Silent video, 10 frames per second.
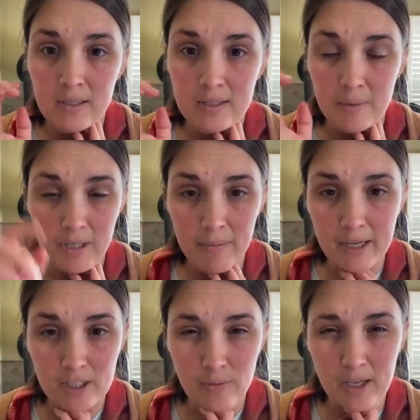sometime
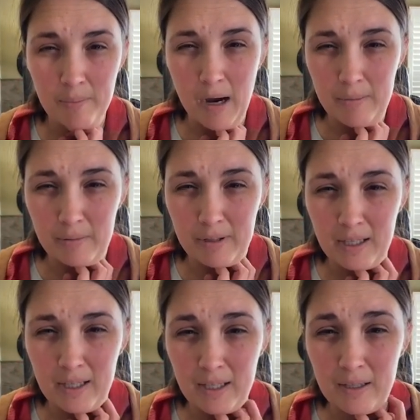next week,
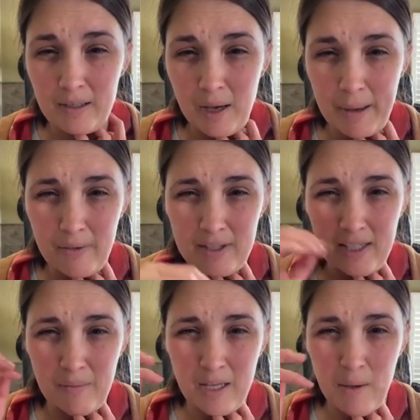probably about the
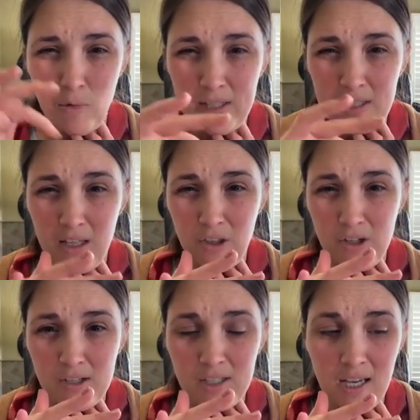same time, Wednesday,
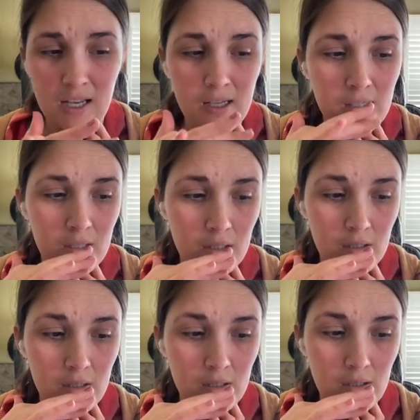Thursday.
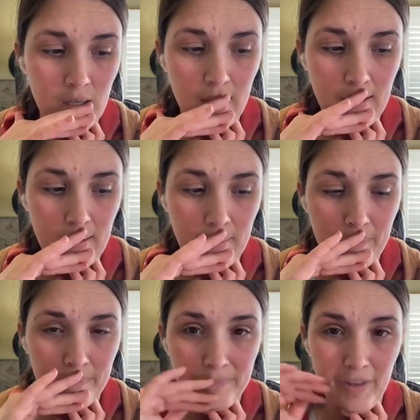
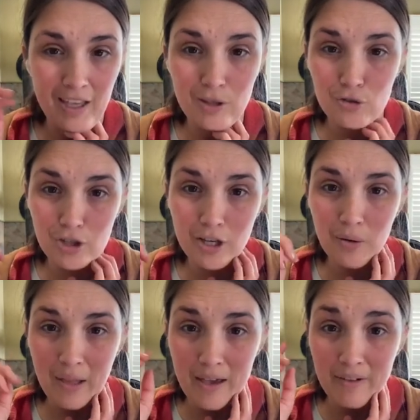I usually
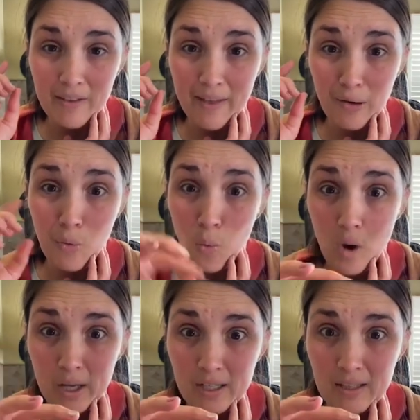go live at like
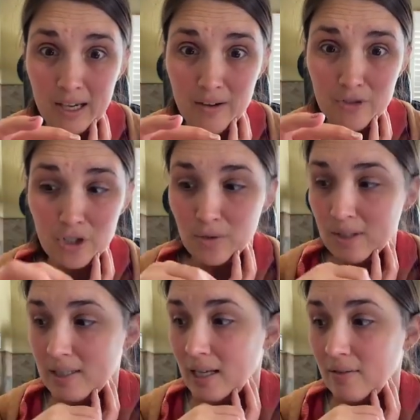1 in the afternoon
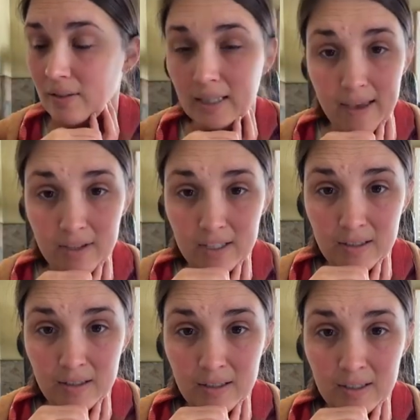instead of
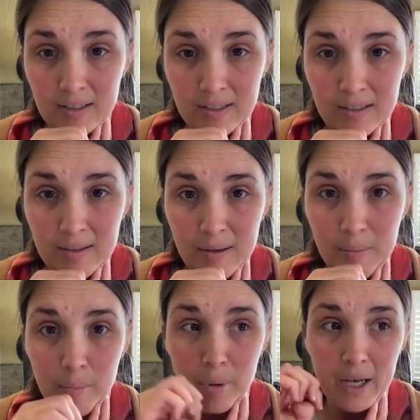11,
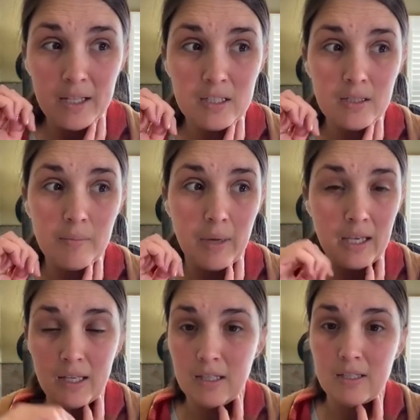but my
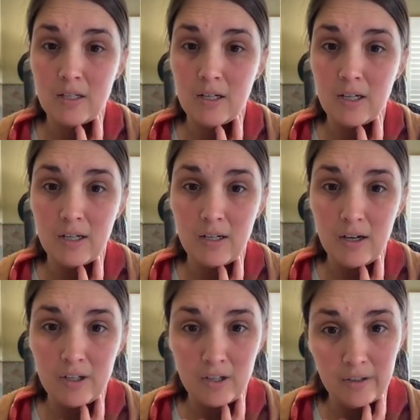kids are
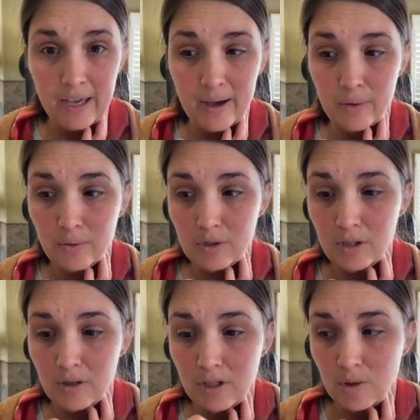on early out
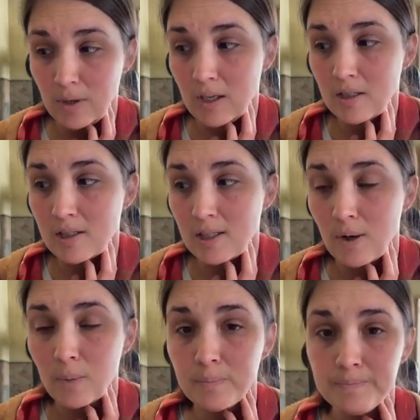this week,
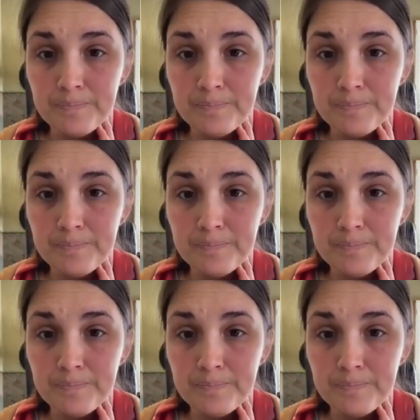so